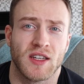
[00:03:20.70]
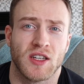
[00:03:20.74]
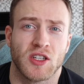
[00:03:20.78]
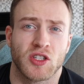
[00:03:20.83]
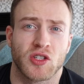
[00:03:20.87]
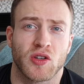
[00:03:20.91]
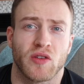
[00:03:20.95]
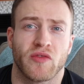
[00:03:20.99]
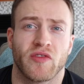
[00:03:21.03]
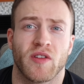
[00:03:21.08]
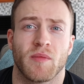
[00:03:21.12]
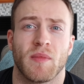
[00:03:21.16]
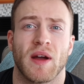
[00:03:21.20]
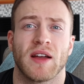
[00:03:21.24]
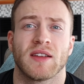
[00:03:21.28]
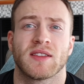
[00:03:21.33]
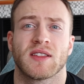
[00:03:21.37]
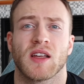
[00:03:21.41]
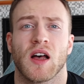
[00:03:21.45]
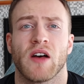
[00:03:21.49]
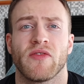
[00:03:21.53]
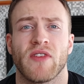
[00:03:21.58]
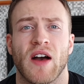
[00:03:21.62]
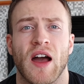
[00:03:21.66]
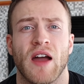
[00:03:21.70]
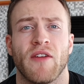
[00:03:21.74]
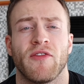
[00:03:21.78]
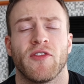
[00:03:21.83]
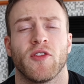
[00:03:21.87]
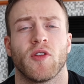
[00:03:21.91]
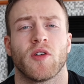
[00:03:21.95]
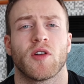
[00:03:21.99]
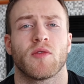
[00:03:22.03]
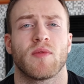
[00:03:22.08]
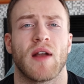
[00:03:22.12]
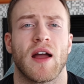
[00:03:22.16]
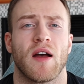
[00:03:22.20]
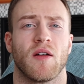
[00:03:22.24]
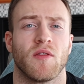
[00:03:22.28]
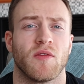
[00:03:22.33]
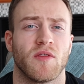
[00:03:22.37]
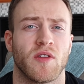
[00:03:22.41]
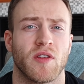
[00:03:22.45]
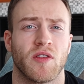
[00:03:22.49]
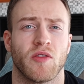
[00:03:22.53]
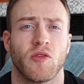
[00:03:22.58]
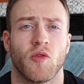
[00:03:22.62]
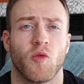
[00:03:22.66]
So for myself, I float
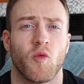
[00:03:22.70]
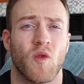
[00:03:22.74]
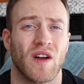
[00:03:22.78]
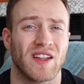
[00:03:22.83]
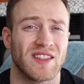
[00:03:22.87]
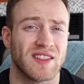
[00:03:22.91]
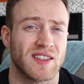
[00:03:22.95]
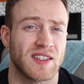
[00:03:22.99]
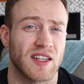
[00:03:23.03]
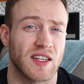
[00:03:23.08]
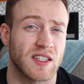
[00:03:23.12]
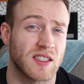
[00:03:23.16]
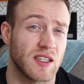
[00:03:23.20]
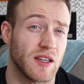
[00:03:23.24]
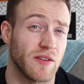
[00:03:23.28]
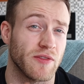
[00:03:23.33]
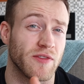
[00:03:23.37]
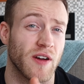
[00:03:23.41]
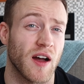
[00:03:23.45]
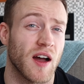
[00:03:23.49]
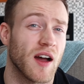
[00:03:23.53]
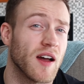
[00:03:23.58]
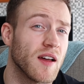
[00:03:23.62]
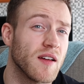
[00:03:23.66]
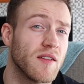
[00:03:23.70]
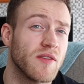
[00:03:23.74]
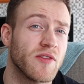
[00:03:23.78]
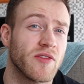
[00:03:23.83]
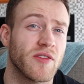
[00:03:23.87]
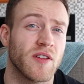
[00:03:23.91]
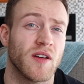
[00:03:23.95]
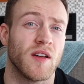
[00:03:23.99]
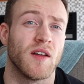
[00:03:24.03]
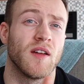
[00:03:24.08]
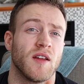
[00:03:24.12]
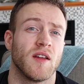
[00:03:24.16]
around the 165.